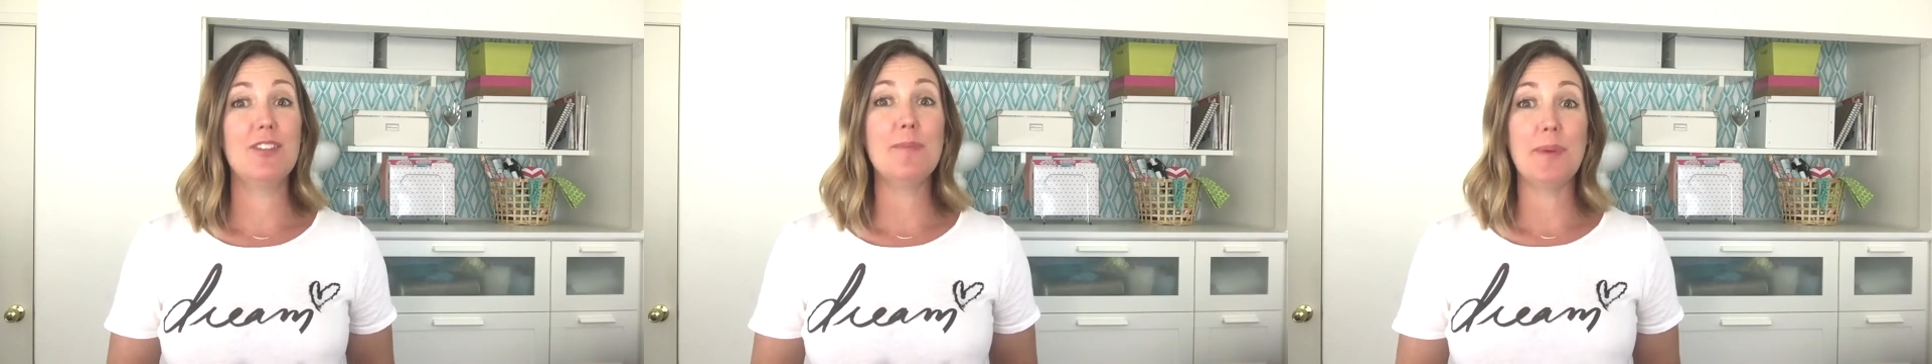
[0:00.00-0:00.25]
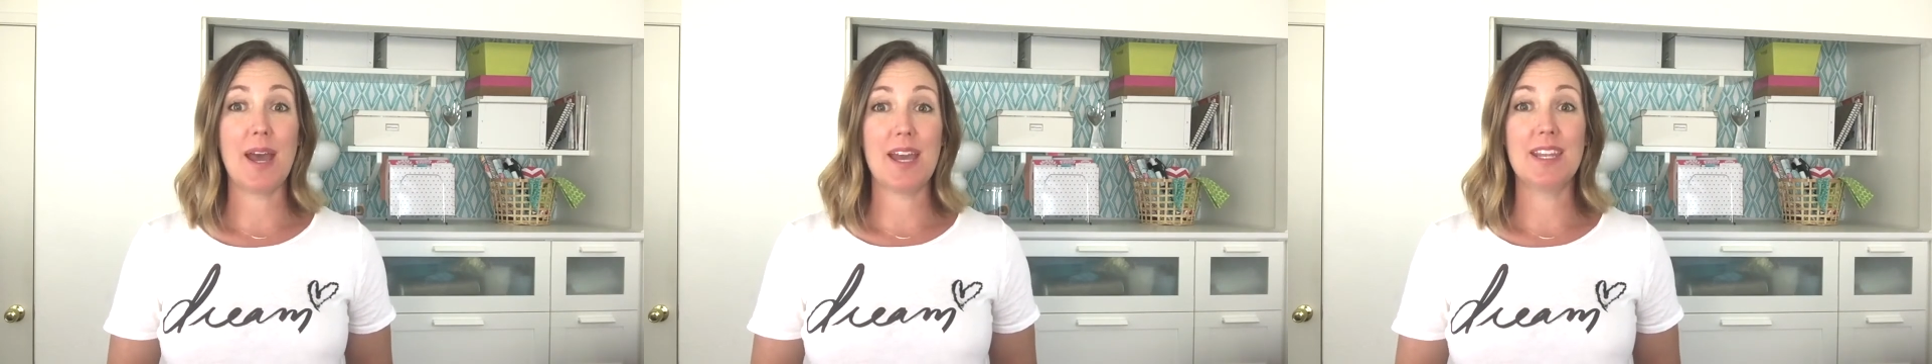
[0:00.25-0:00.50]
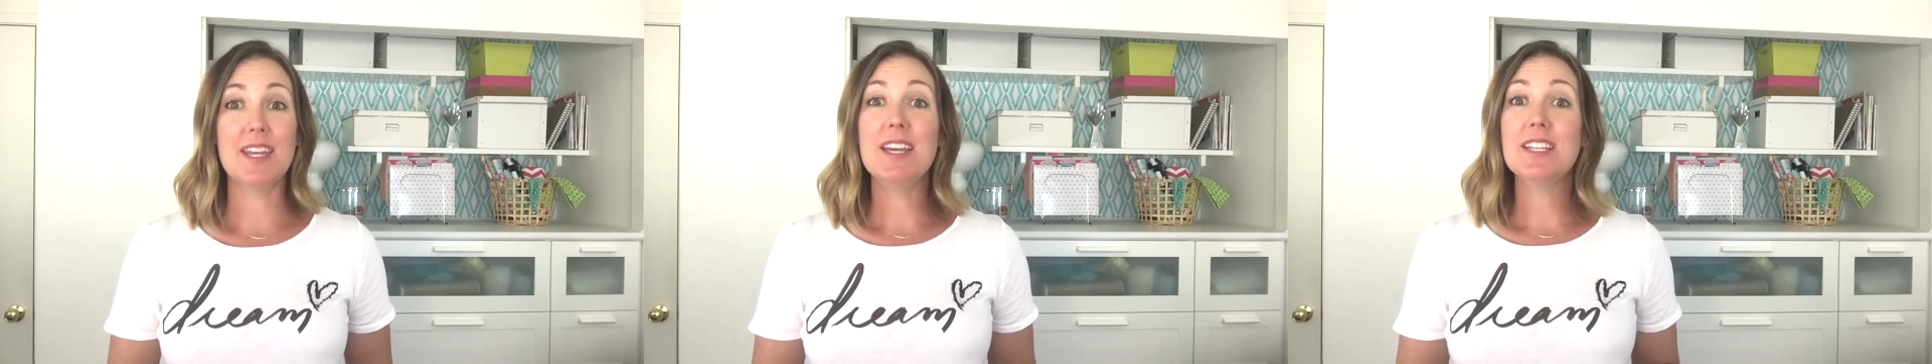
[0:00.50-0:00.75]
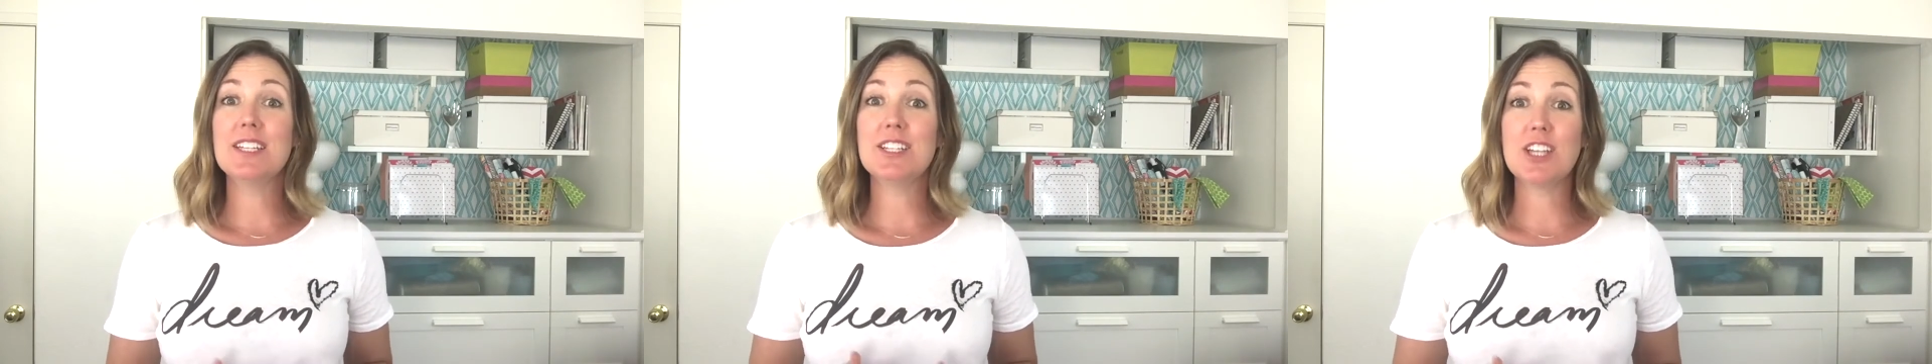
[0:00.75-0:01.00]
butt
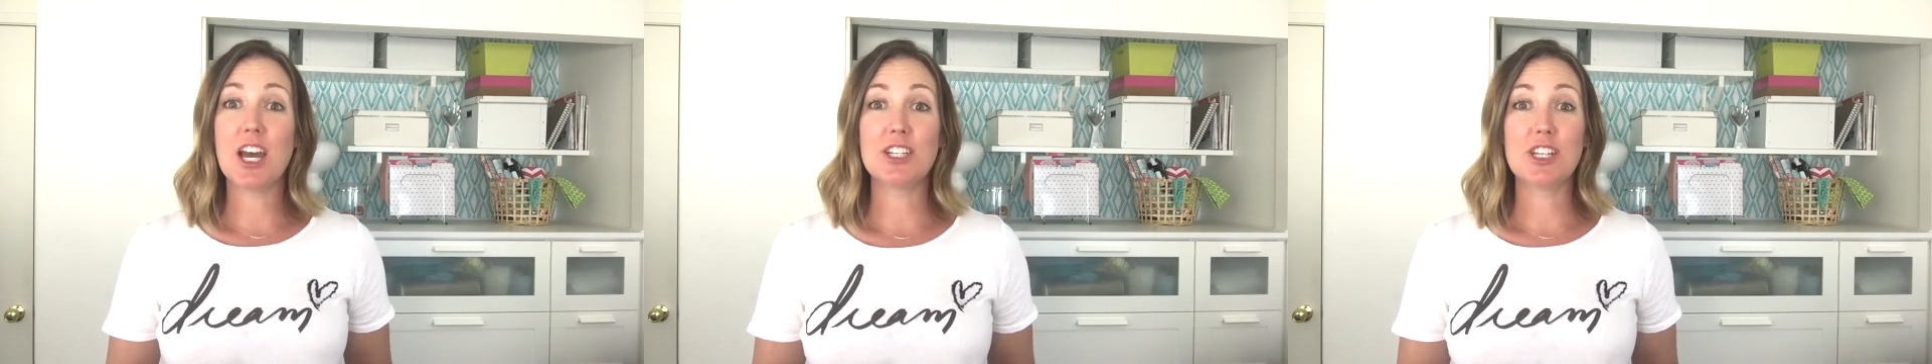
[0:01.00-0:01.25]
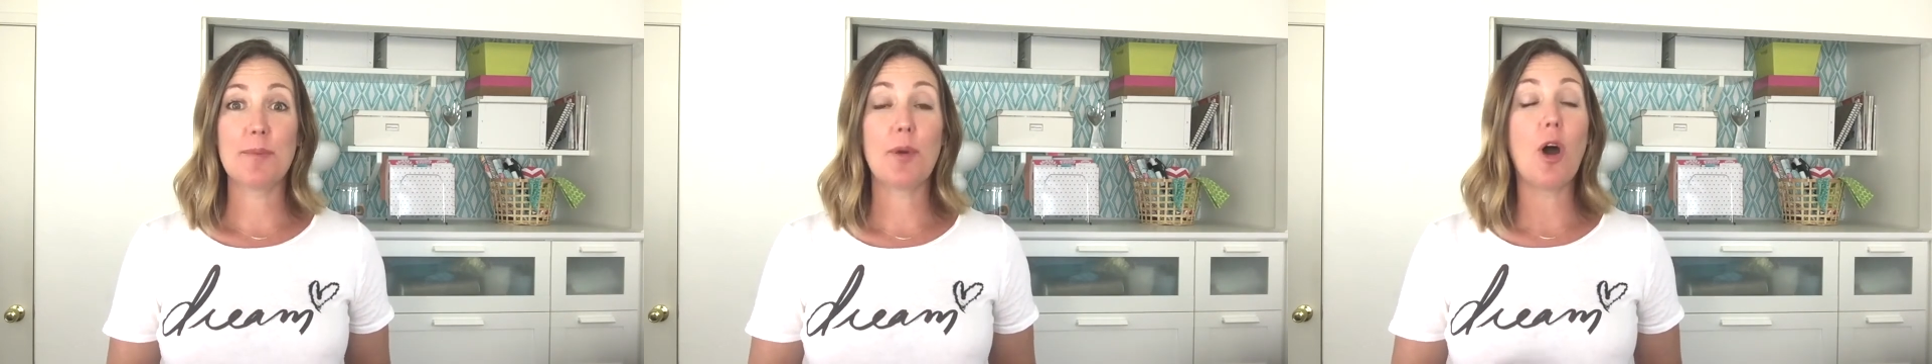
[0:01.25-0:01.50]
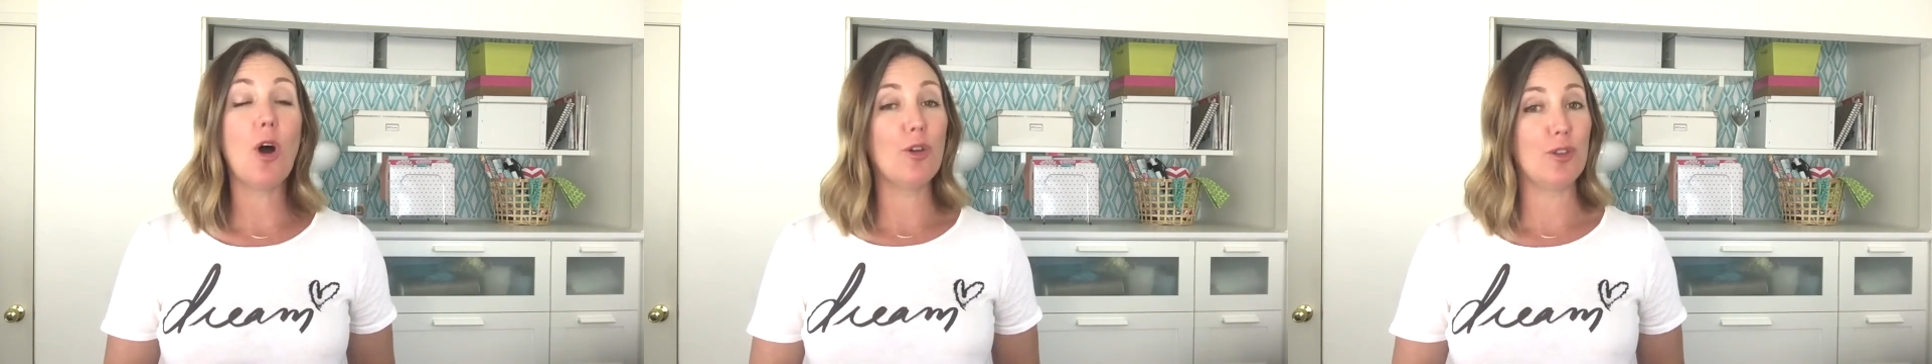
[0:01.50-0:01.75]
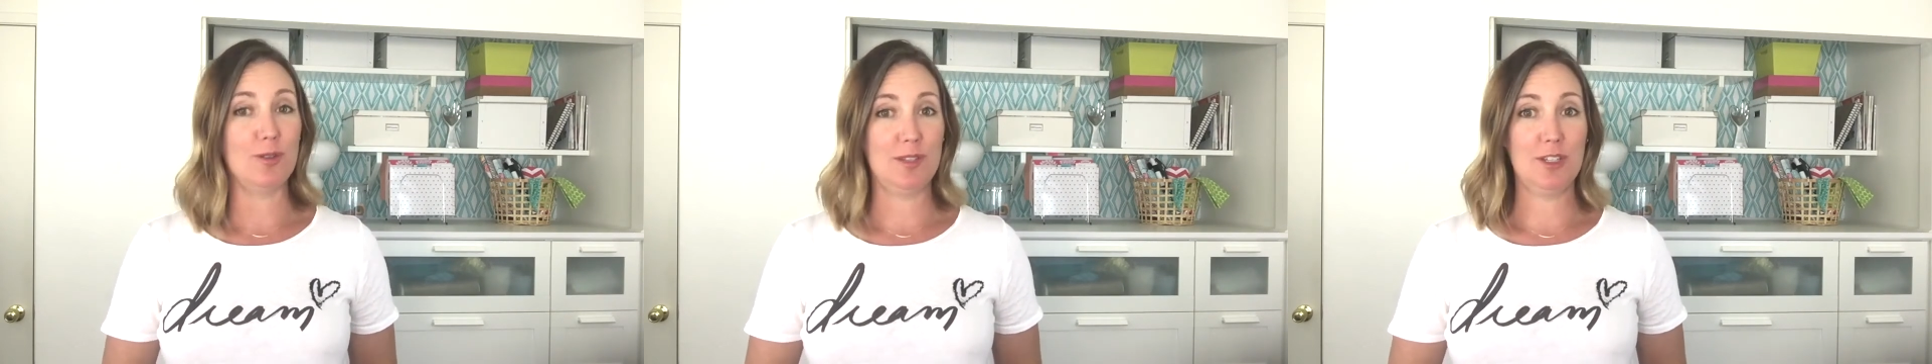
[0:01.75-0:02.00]
to touch up all
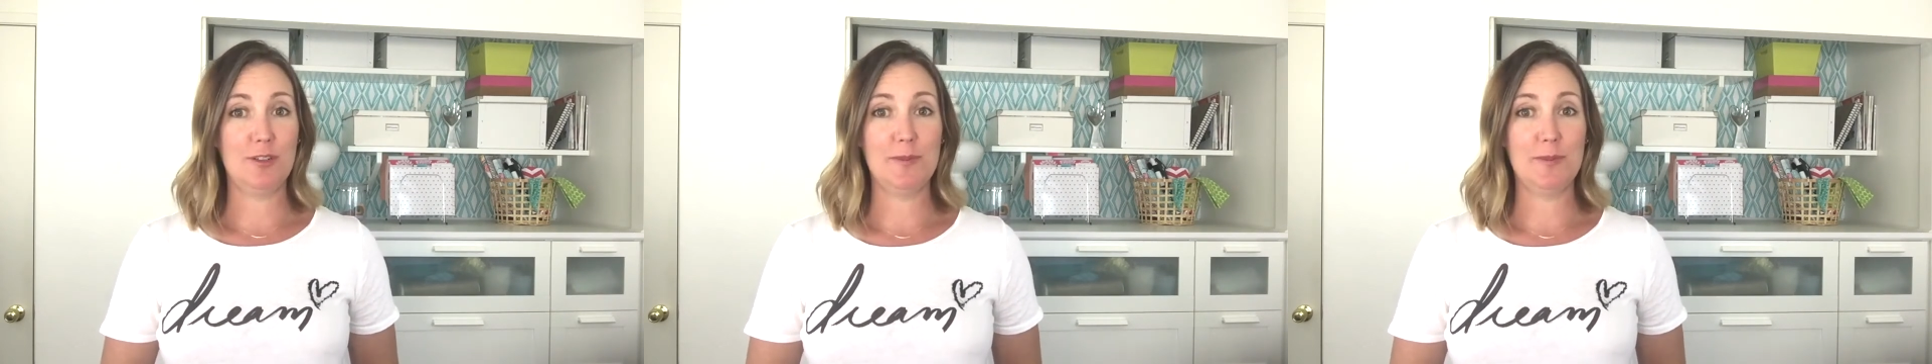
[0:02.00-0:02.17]
those little